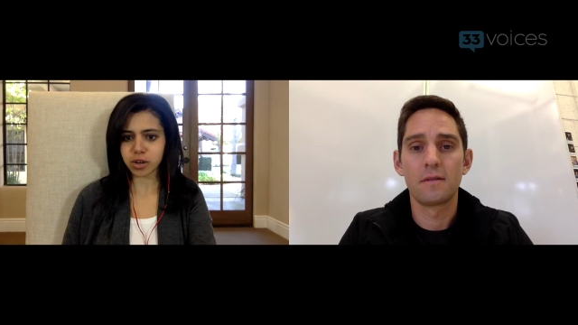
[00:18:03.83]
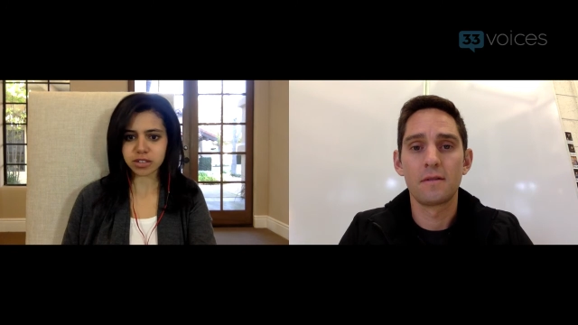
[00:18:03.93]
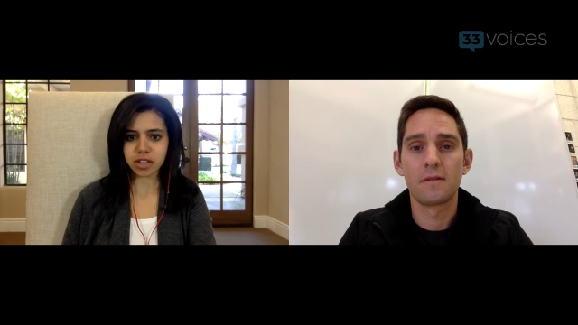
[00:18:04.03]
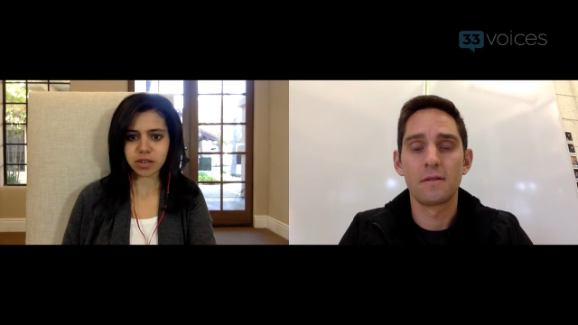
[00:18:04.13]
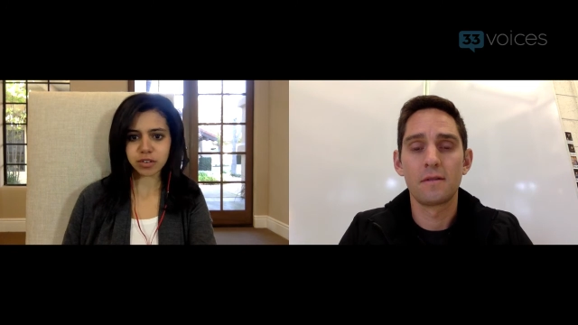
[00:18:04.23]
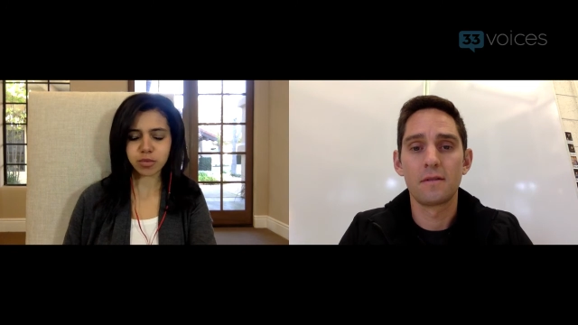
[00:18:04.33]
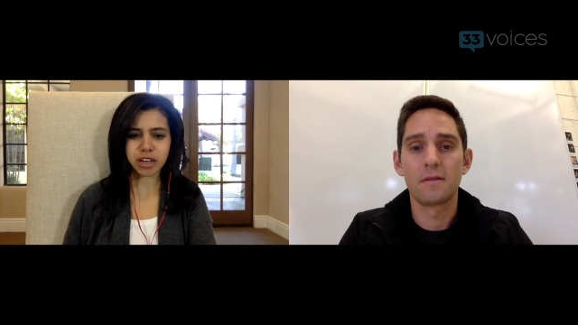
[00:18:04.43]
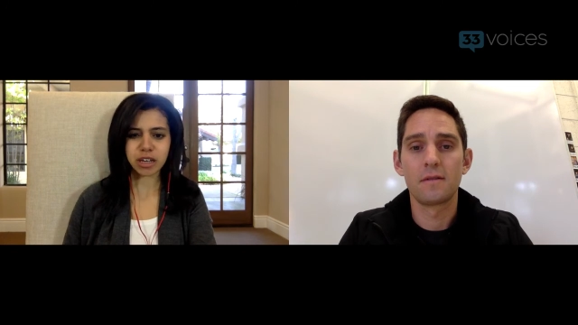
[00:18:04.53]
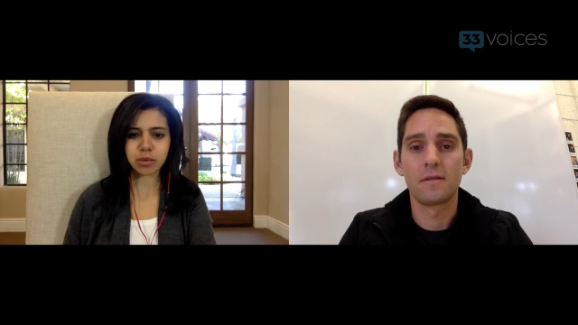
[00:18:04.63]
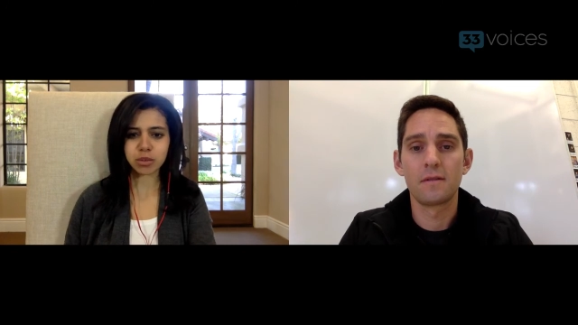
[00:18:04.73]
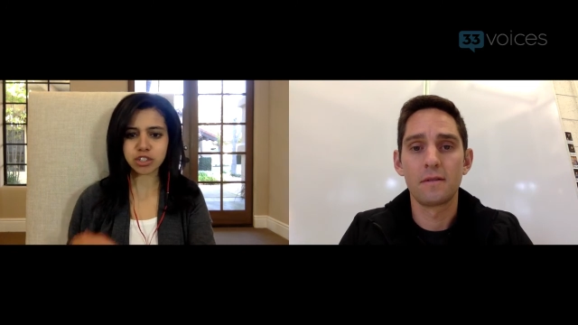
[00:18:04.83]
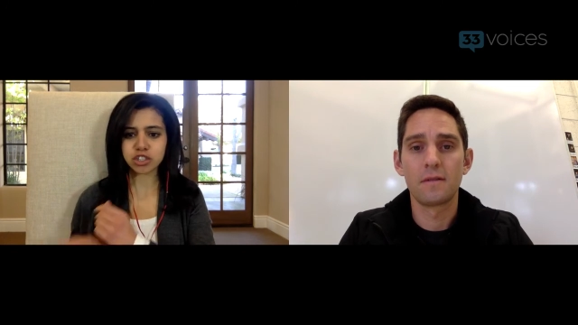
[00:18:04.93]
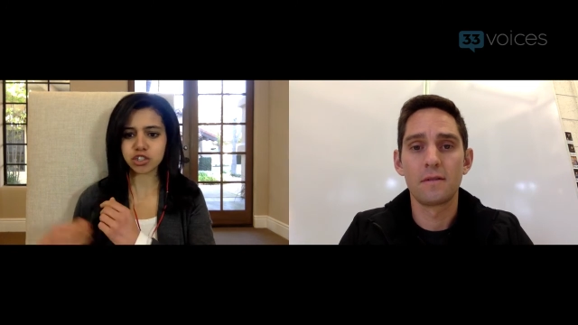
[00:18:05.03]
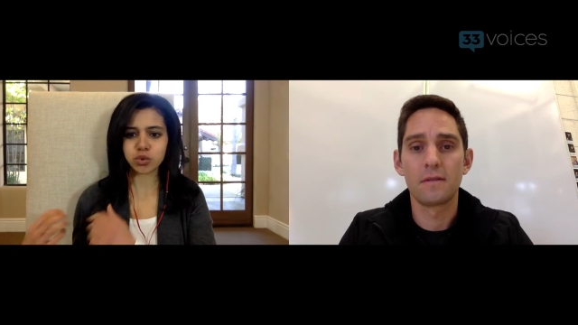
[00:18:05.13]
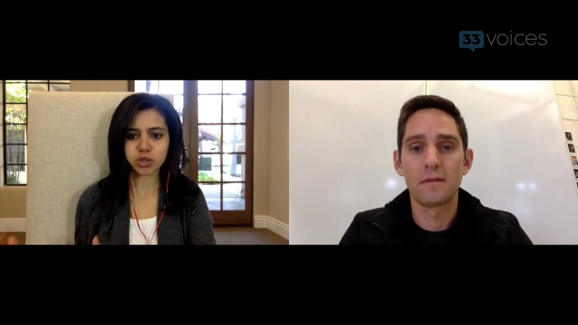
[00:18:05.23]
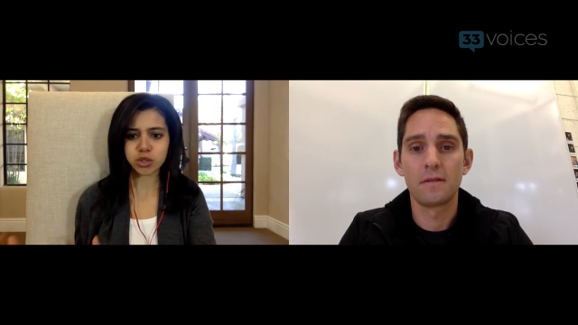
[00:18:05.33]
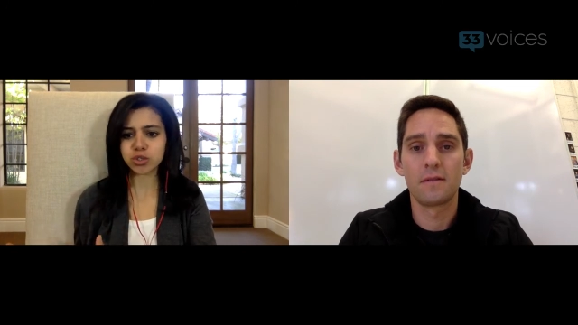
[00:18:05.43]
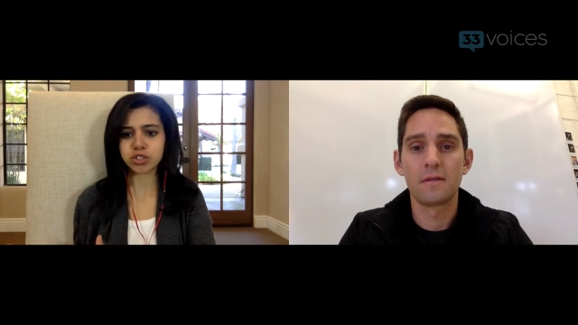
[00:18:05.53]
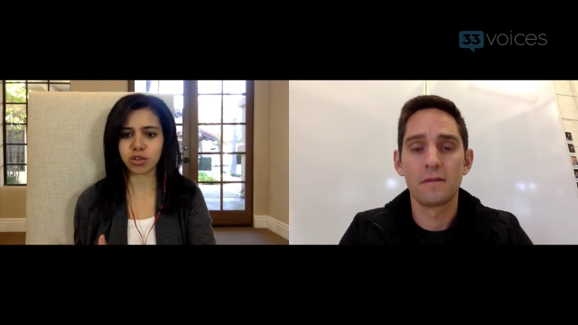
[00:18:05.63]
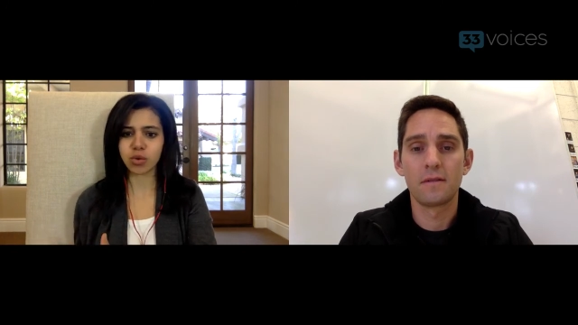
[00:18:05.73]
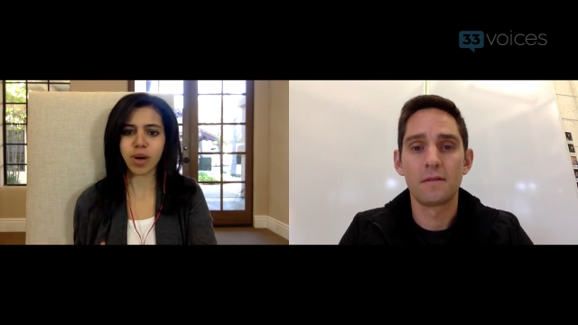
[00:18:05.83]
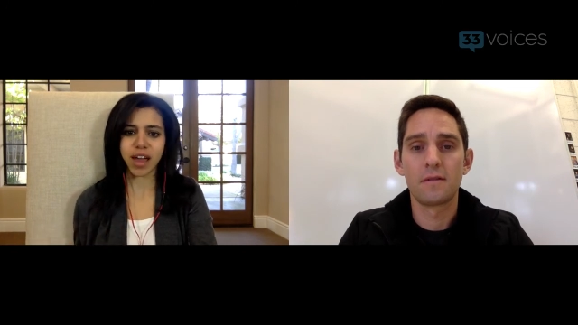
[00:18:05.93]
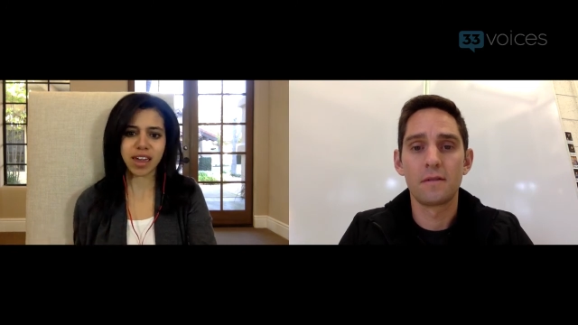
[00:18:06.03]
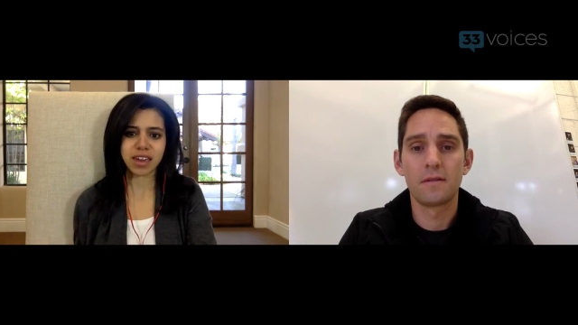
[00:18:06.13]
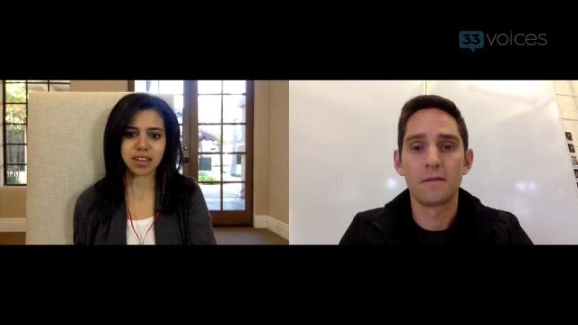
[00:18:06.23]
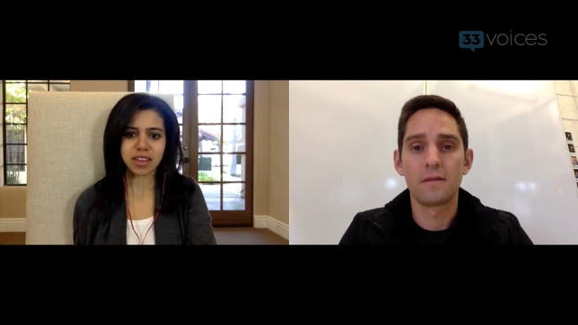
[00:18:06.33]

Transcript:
Speaker 1: to save us money, we're just so used to the way